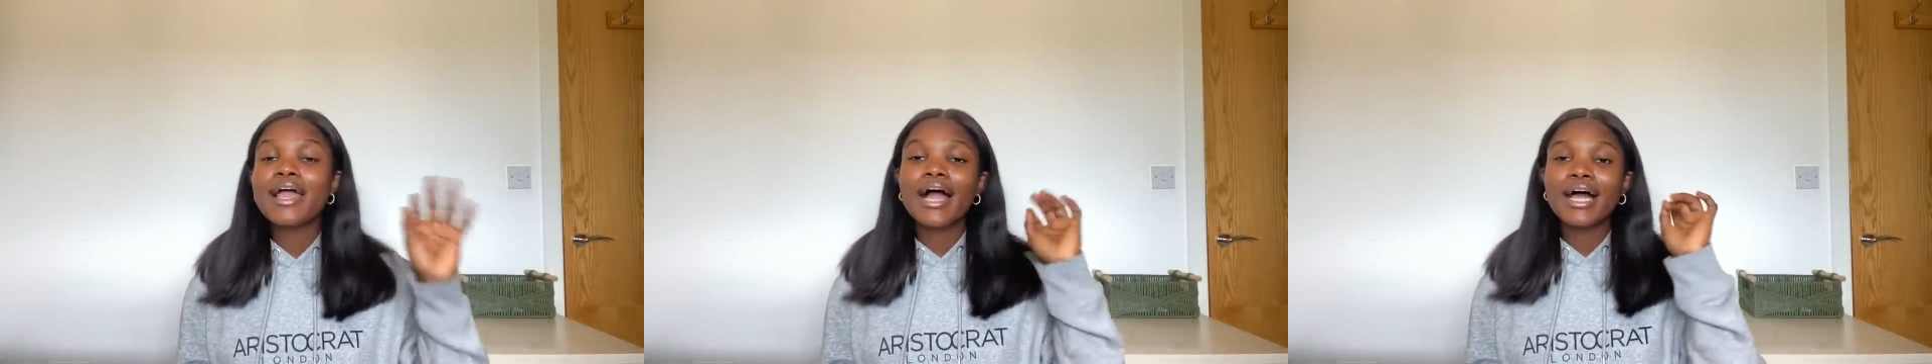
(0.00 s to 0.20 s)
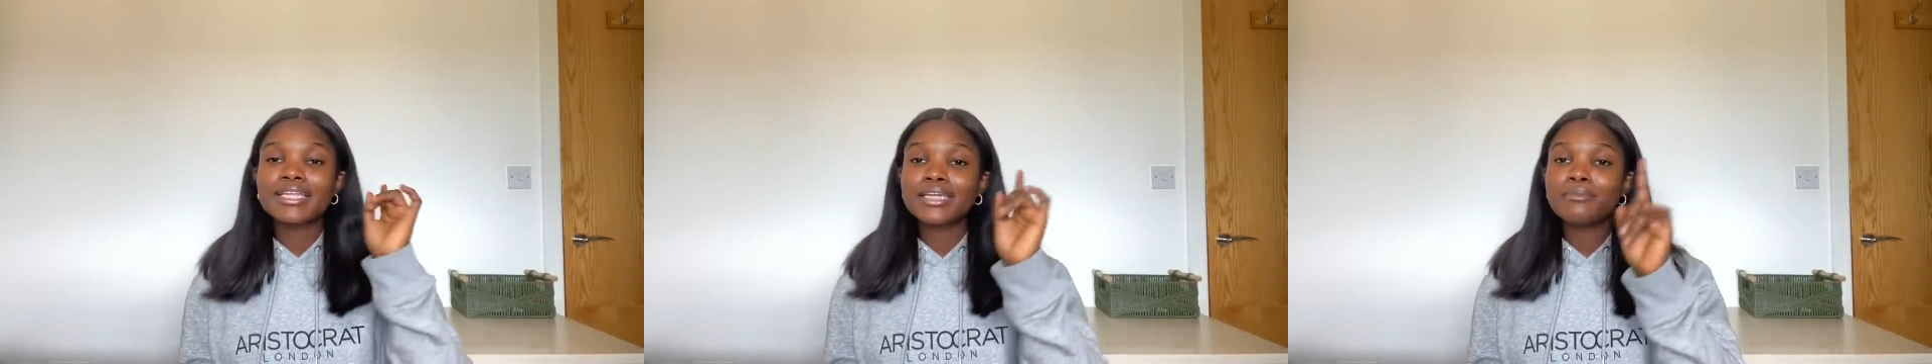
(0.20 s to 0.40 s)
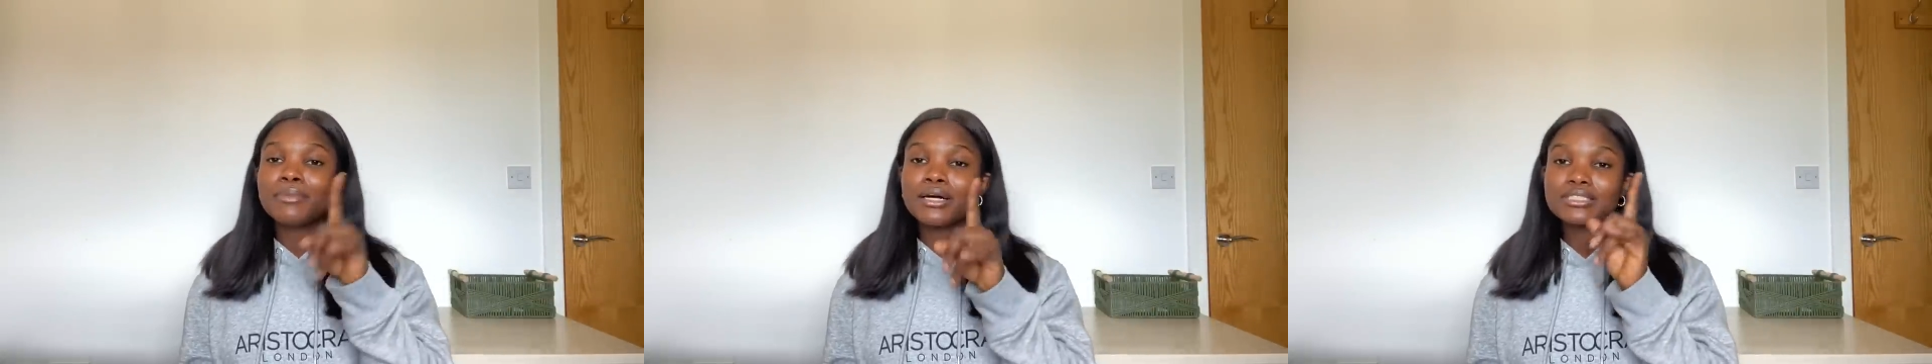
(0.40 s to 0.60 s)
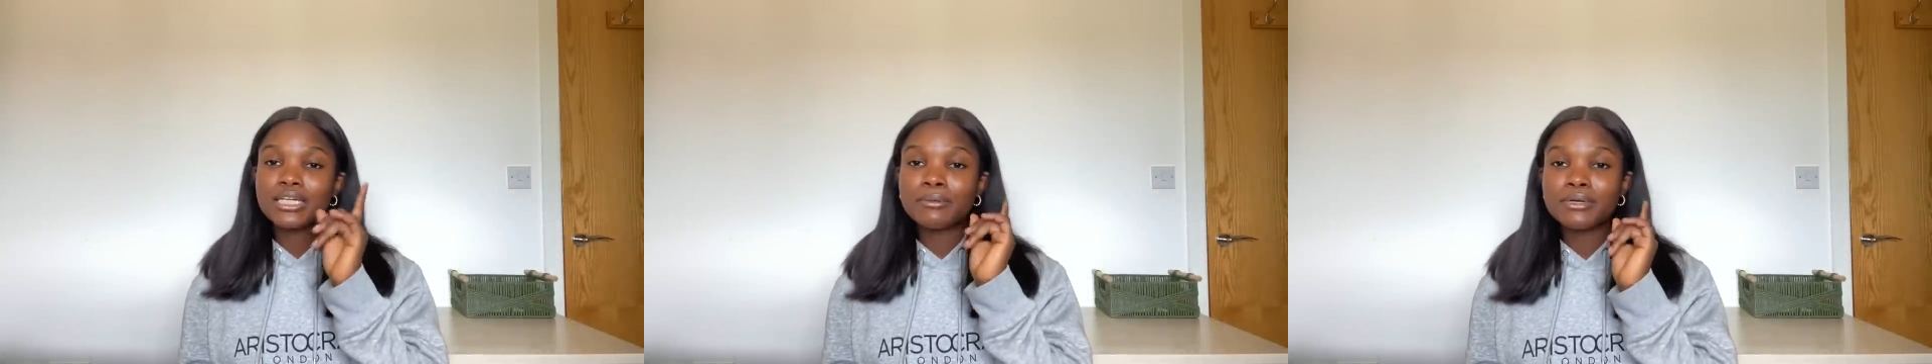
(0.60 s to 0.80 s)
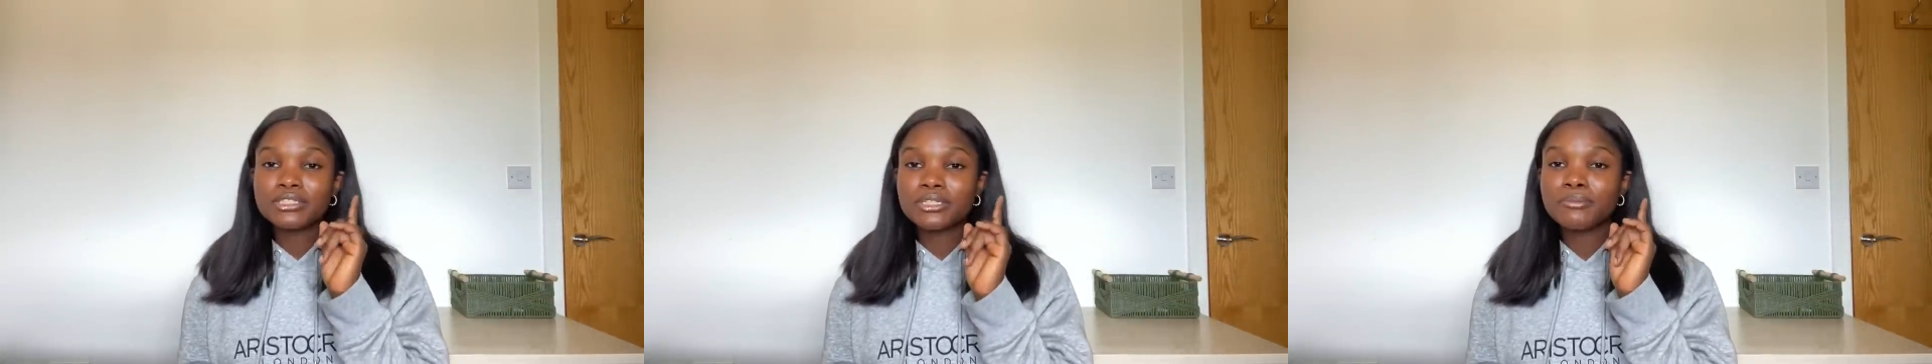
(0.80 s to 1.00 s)
and about
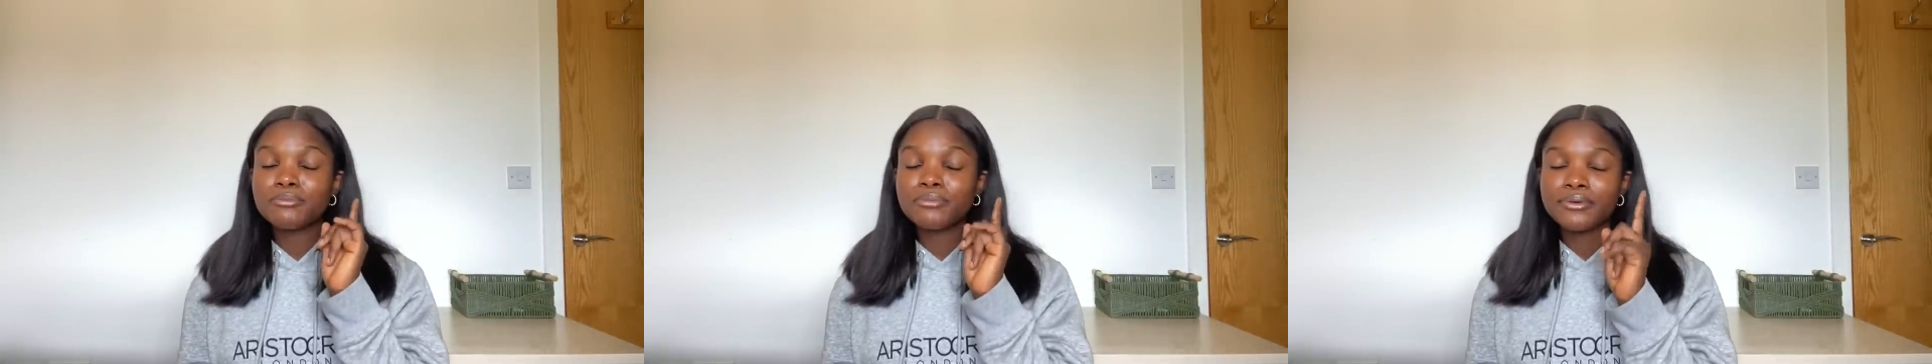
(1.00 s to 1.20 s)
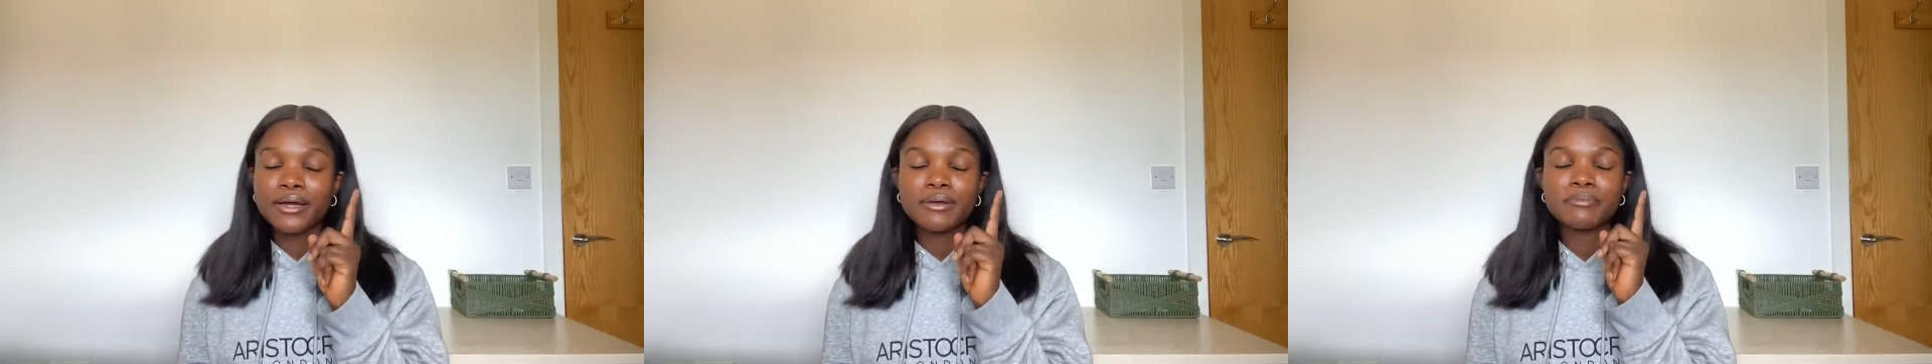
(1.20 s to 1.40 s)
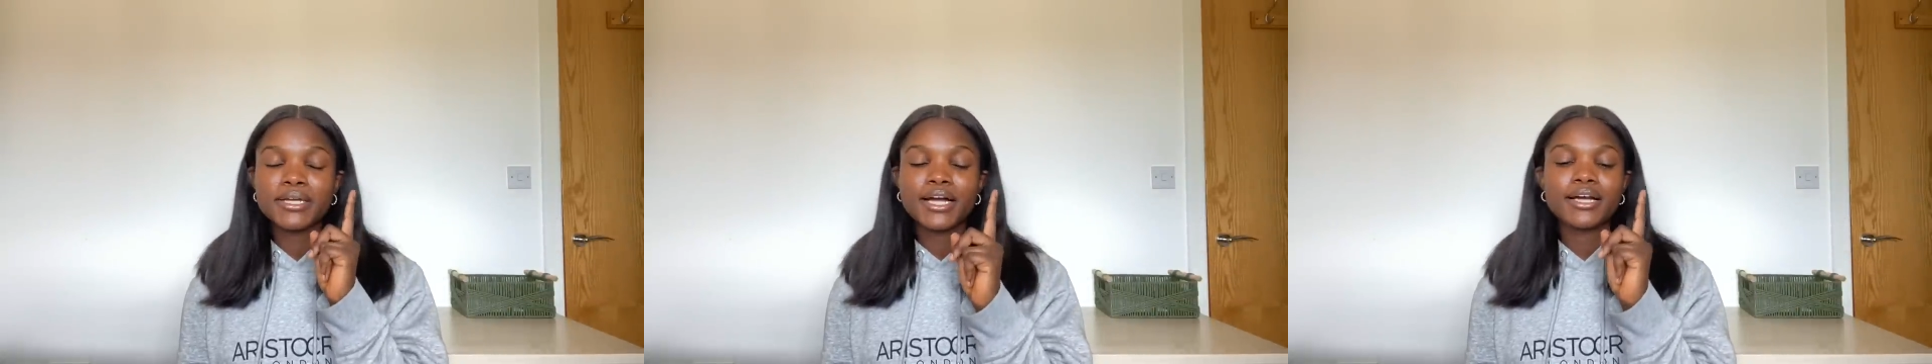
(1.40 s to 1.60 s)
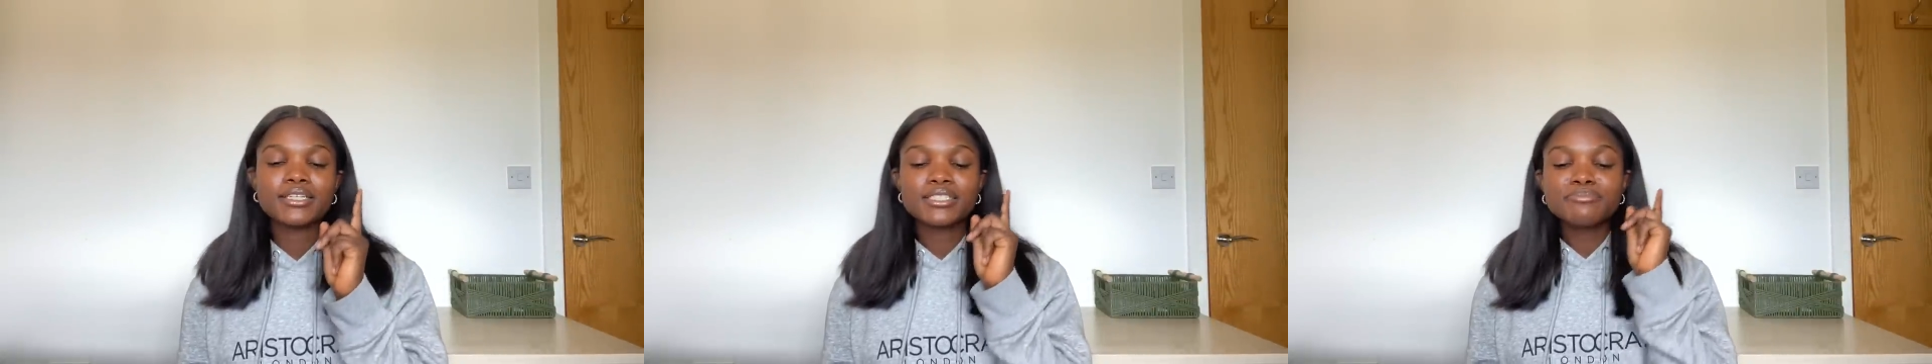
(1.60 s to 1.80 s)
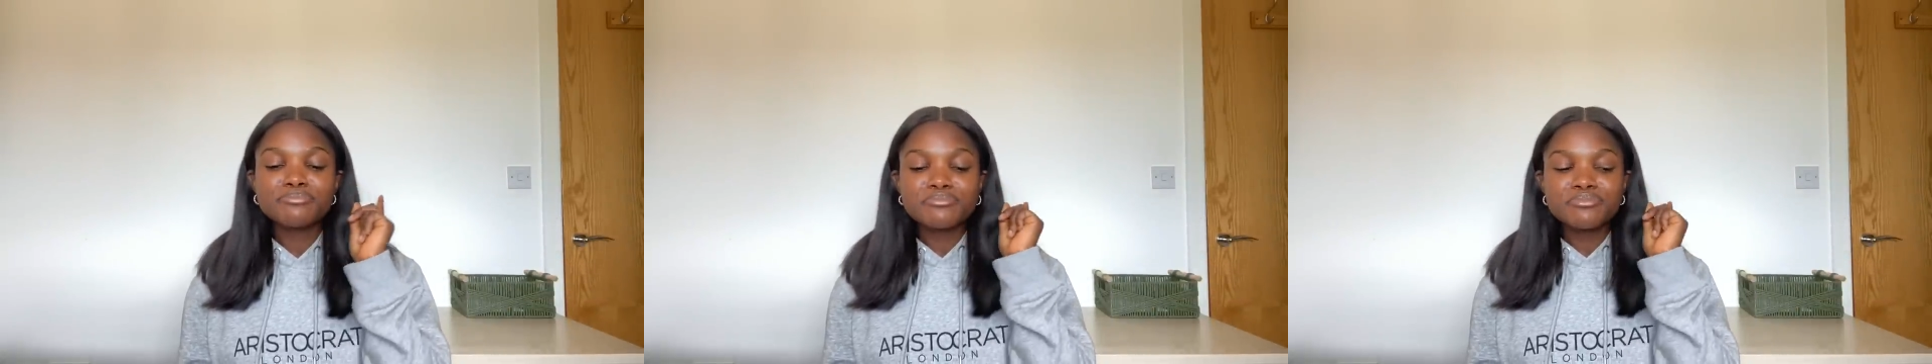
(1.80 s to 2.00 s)
amazon prime guys